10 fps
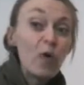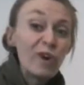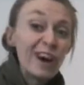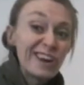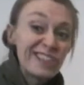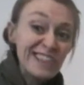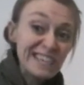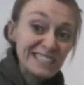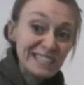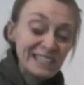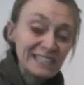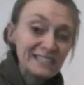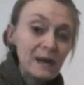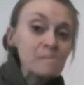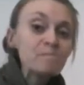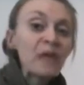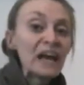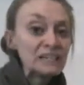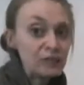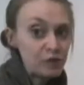or our thesis
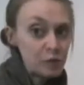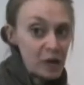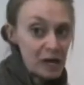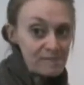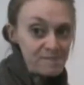a different way.